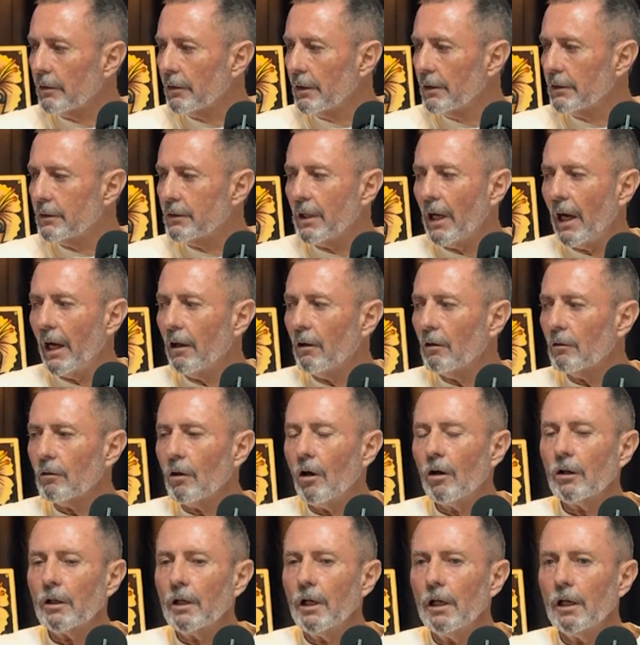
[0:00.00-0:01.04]
The tail
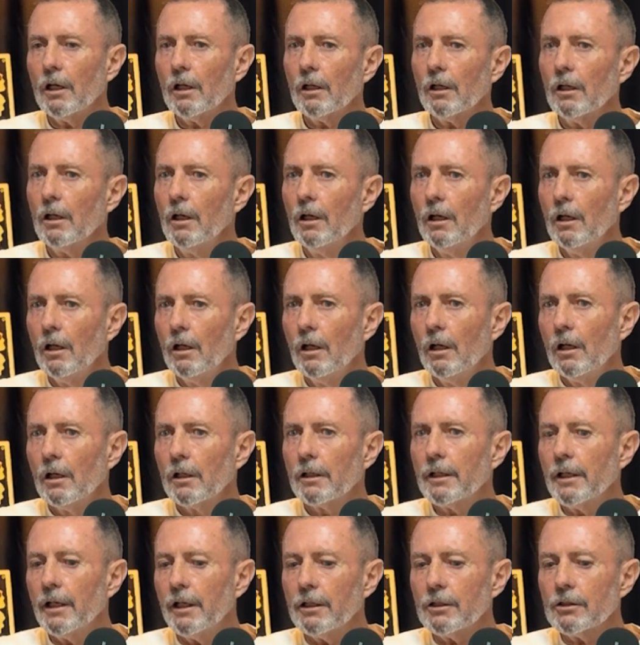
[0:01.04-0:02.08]
rocker
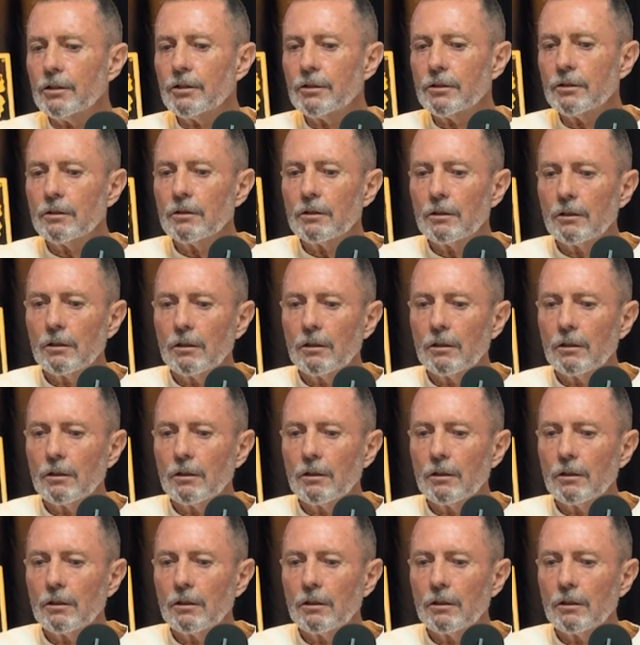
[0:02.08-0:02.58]
kicks